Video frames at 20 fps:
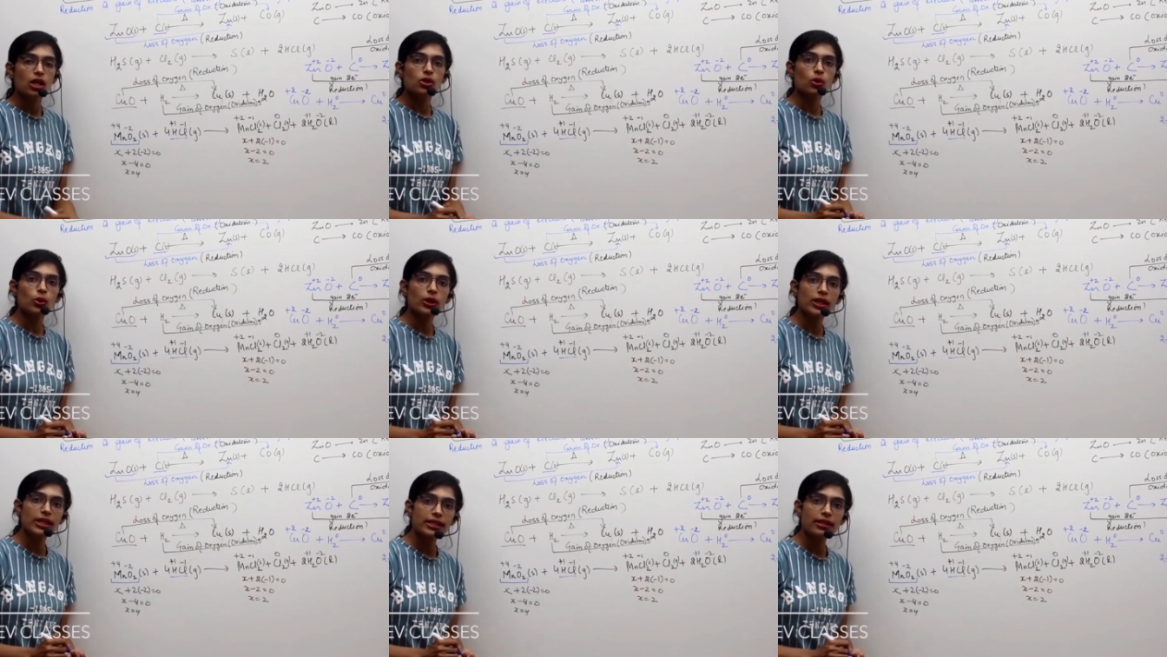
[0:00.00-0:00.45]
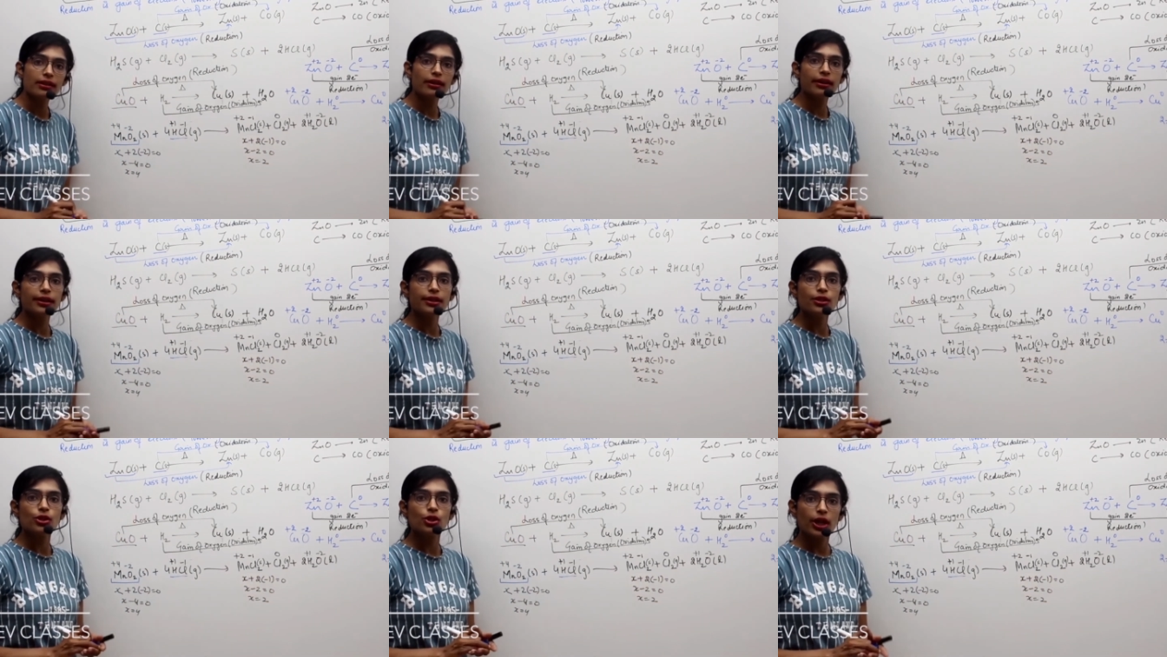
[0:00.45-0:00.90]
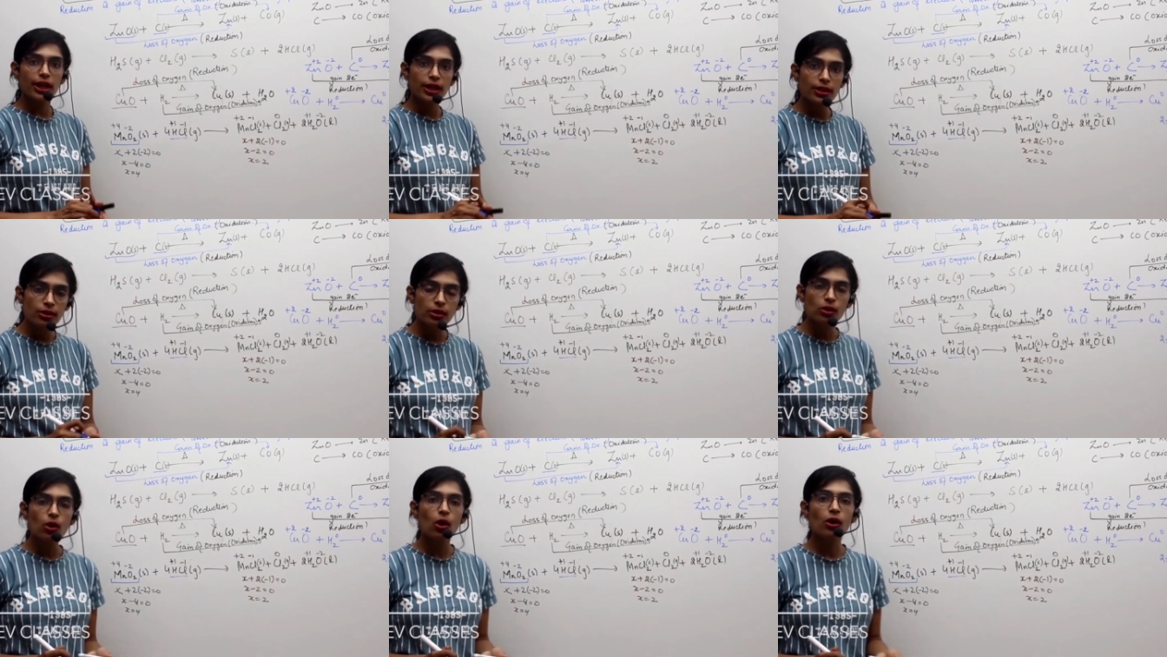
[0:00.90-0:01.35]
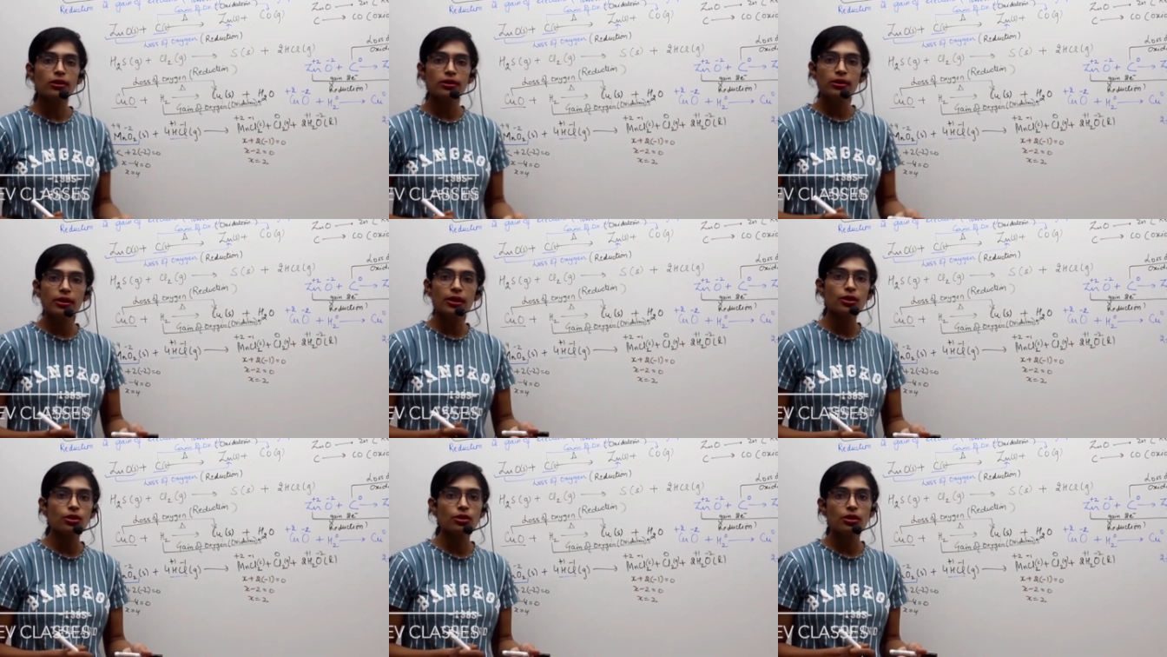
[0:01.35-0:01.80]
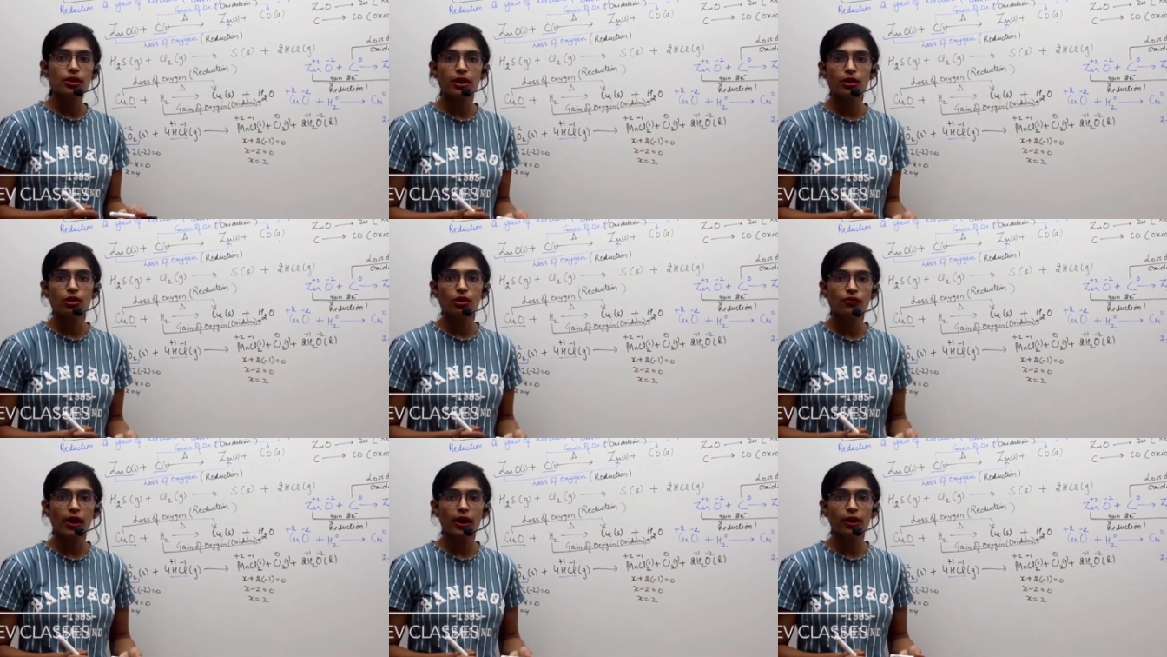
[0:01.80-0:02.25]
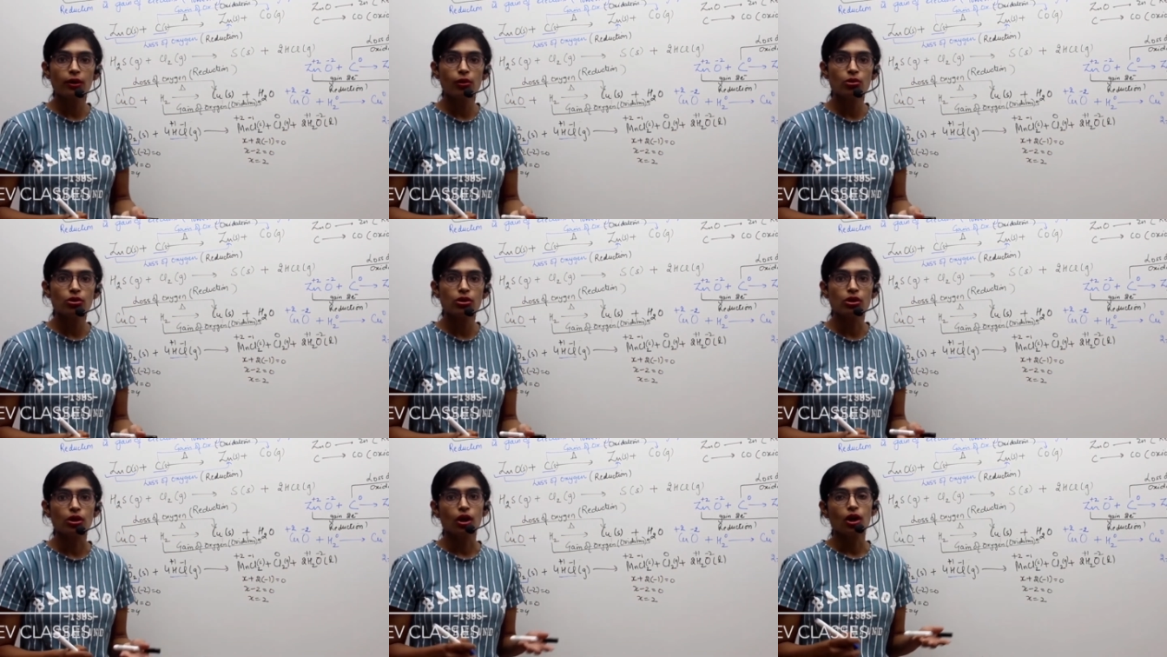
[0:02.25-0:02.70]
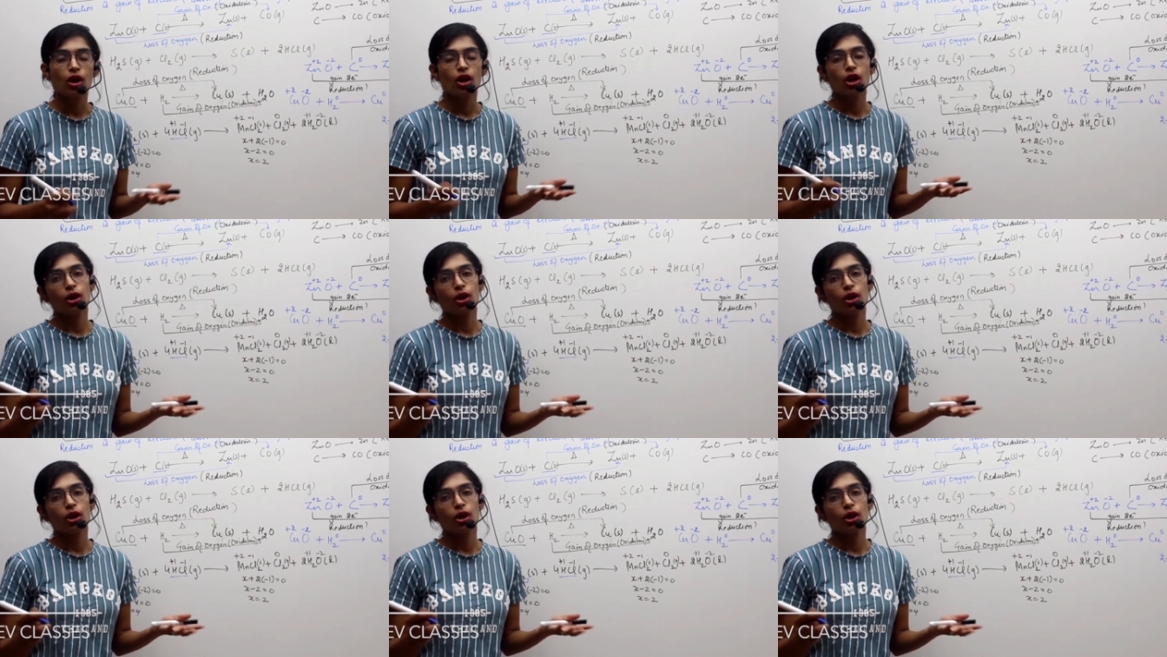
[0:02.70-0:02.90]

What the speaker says: So is there any change in the oxidation state of hydrogen?